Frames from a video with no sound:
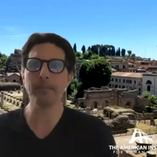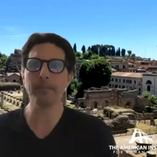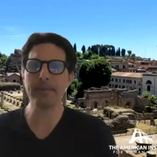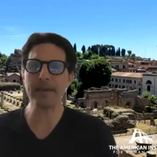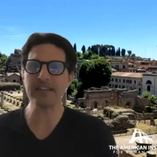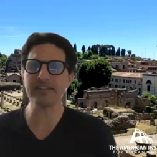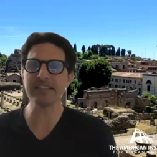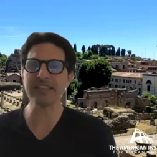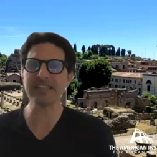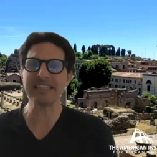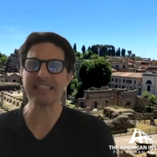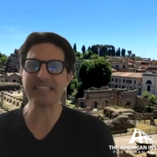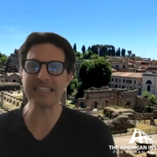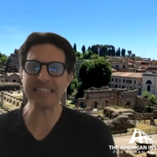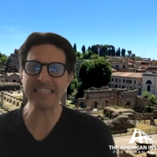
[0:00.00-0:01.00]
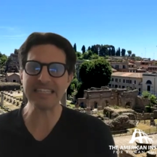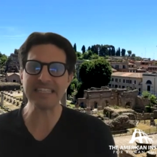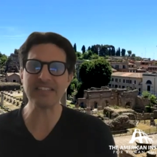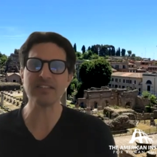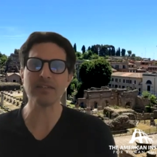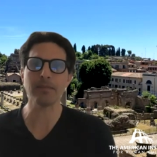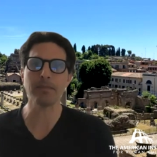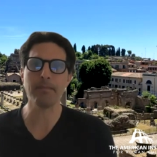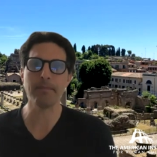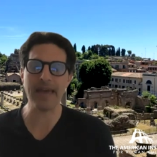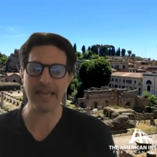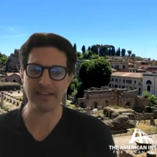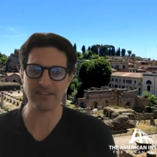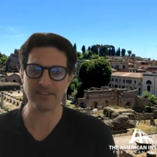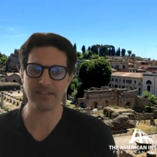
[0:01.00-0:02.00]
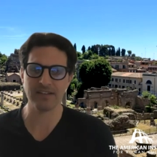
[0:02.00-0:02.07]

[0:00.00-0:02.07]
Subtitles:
basic needs met.